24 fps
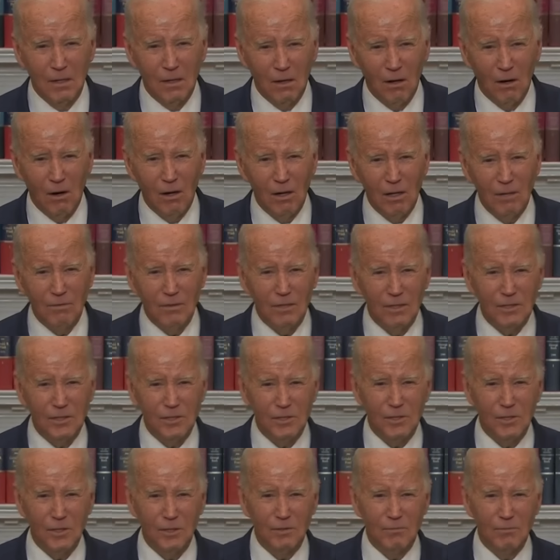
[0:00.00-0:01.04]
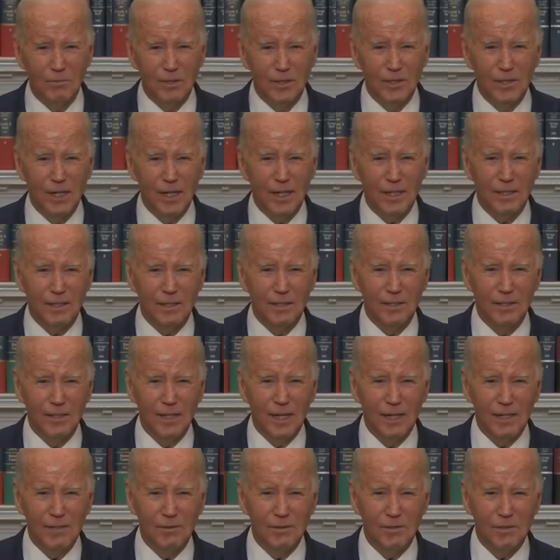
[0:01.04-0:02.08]
All of us should reject the
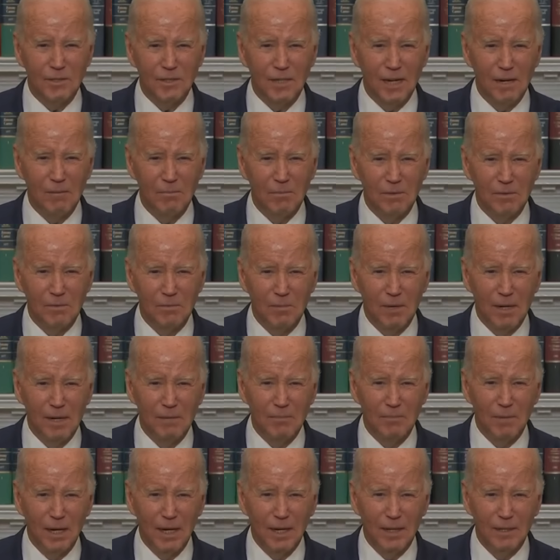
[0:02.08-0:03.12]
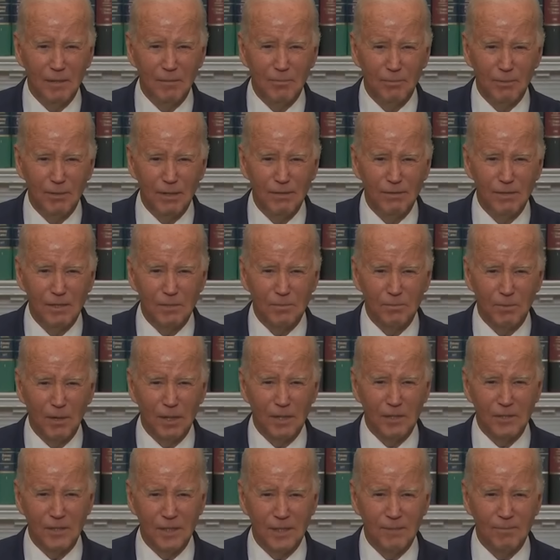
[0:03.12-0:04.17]
dangerous statements made by the previous
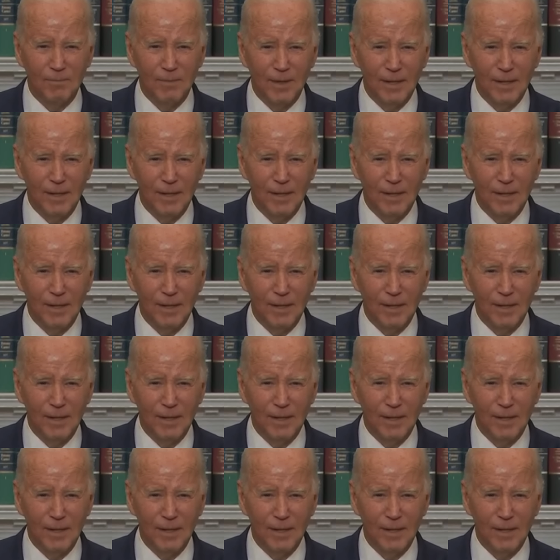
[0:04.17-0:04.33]
president